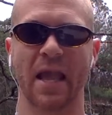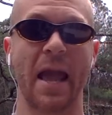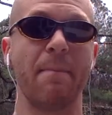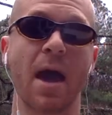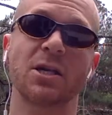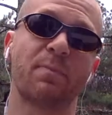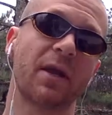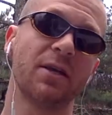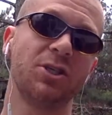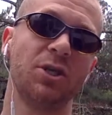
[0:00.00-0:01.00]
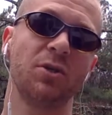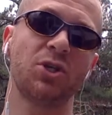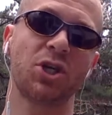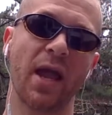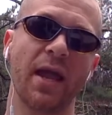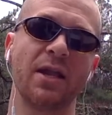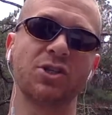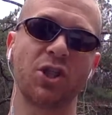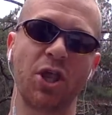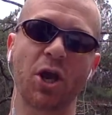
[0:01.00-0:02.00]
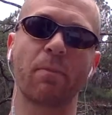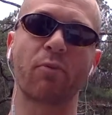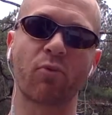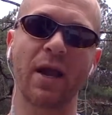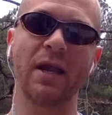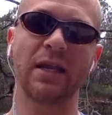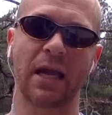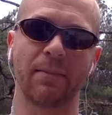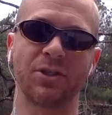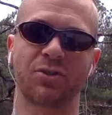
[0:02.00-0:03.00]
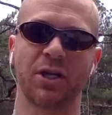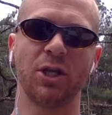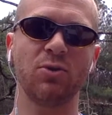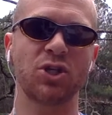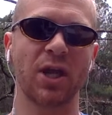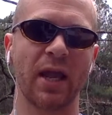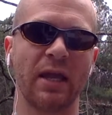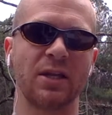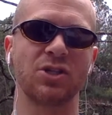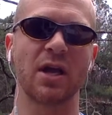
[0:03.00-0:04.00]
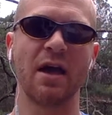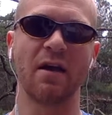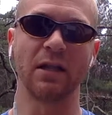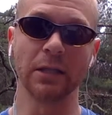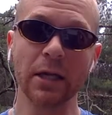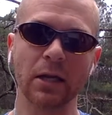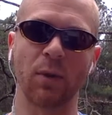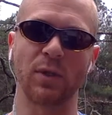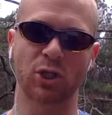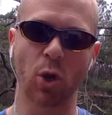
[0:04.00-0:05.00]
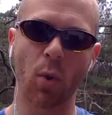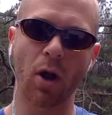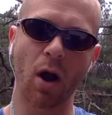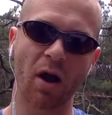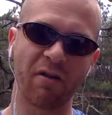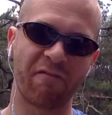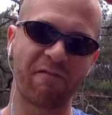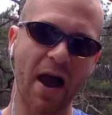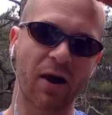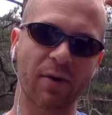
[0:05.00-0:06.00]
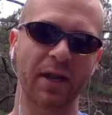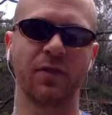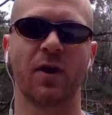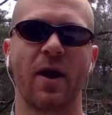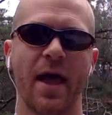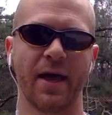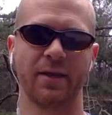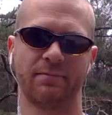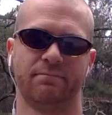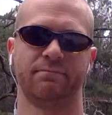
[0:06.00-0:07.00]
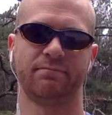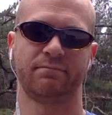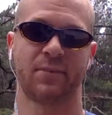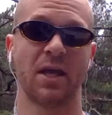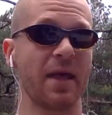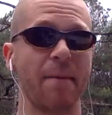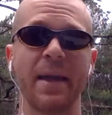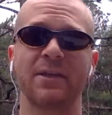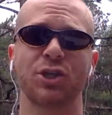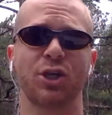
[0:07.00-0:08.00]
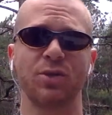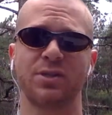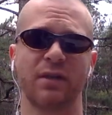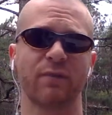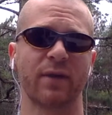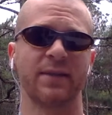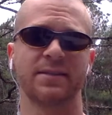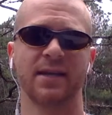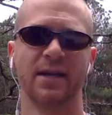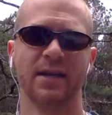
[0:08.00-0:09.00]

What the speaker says: It matters because you change their brain chemistry. You change literally what's going on firing in their head. And that makes a huge difference.